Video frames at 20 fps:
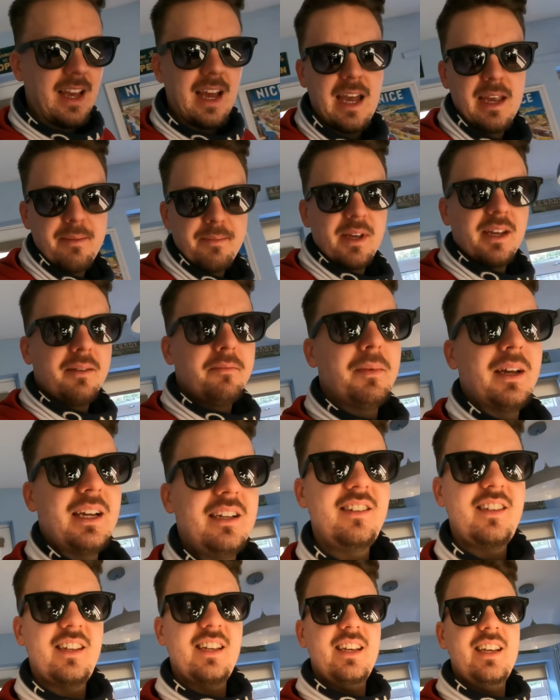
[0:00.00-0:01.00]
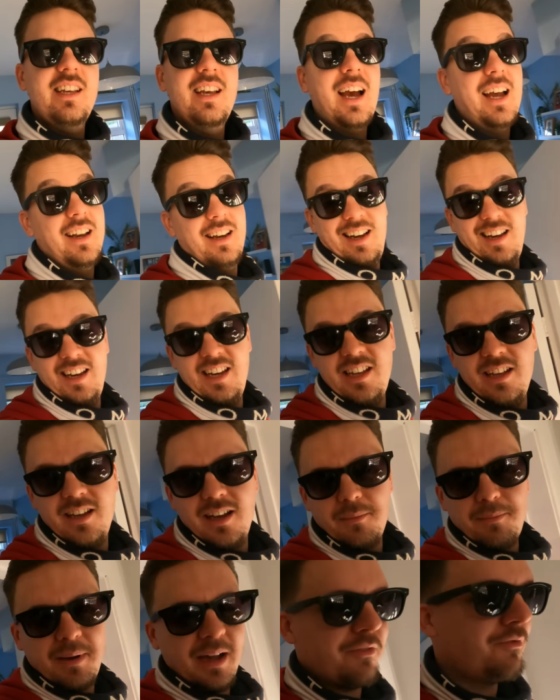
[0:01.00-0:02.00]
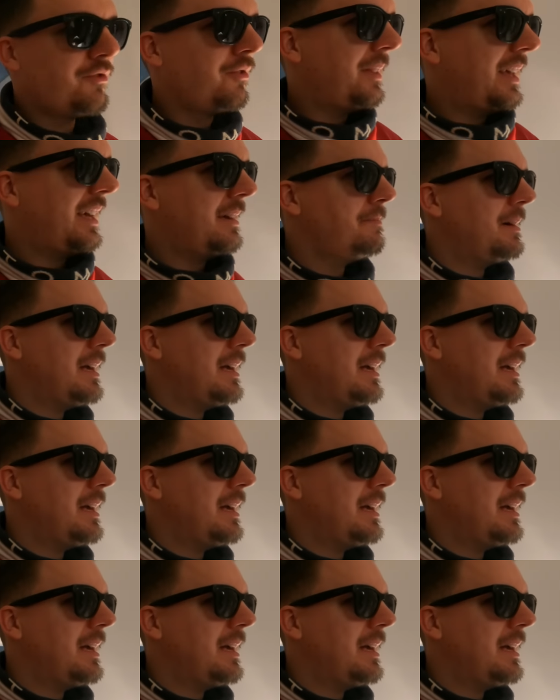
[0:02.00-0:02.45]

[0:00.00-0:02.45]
Amy and Maisie and Lenny are back from their